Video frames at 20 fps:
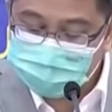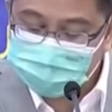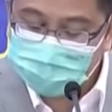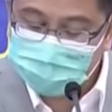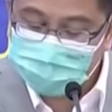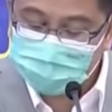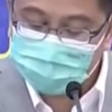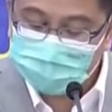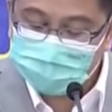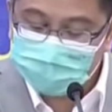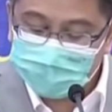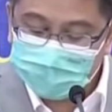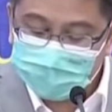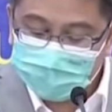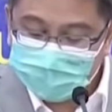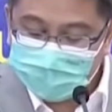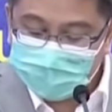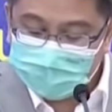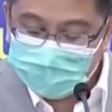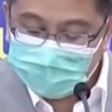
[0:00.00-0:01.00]
Now,
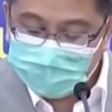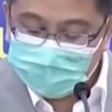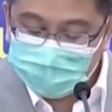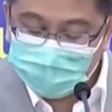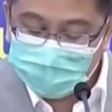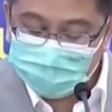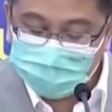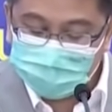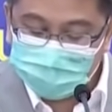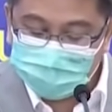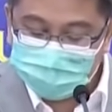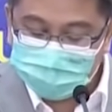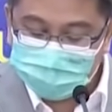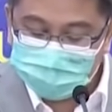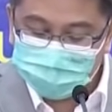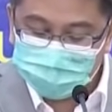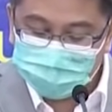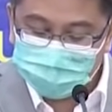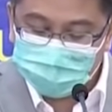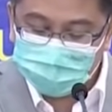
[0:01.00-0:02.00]
moving on
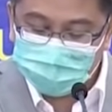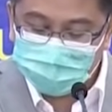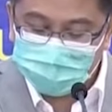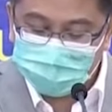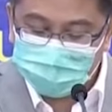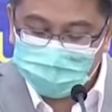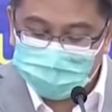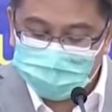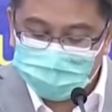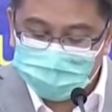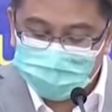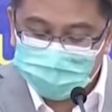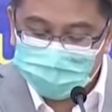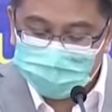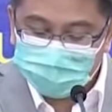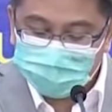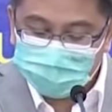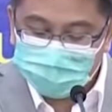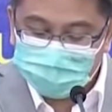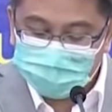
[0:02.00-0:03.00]
to the
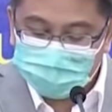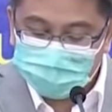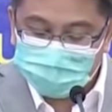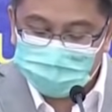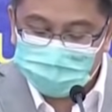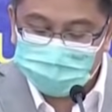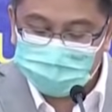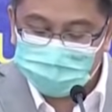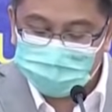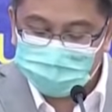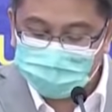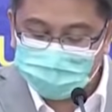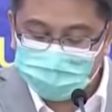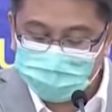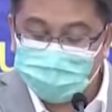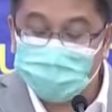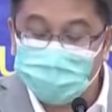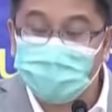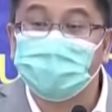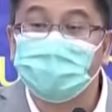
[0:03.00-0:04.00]
issue about
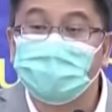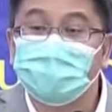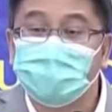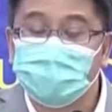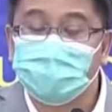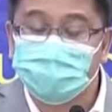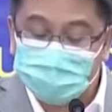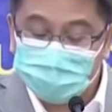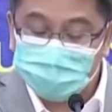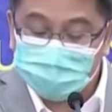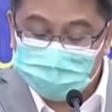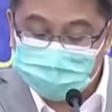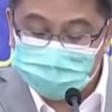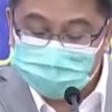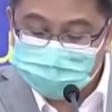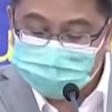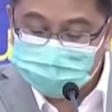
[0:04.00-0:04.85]
field hospital,